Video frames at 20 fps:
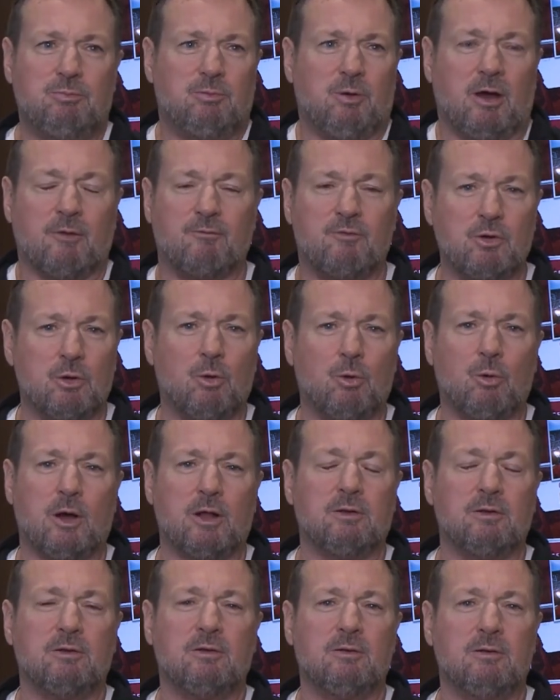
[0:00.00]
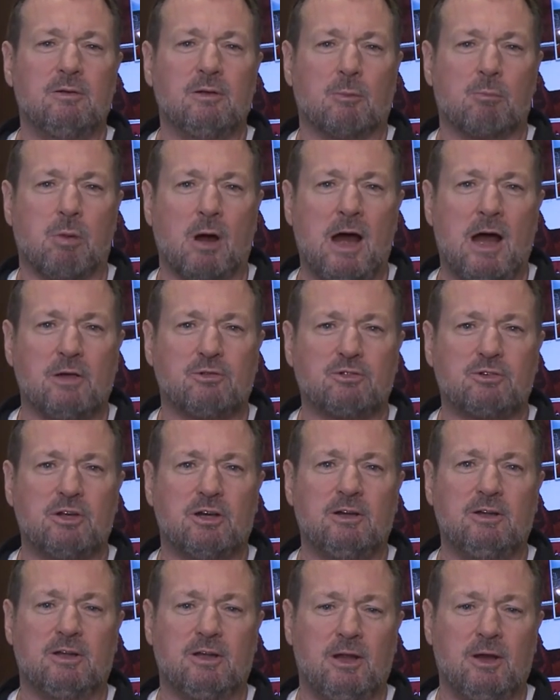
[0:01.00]
a few at
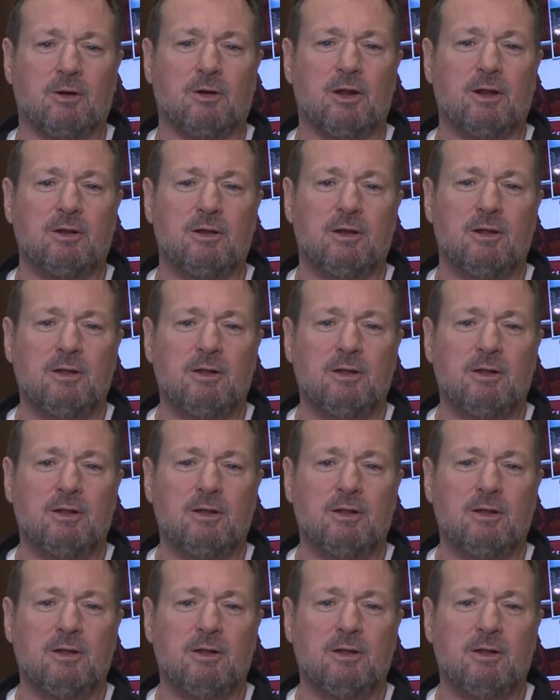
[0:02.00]
Nebraska, here at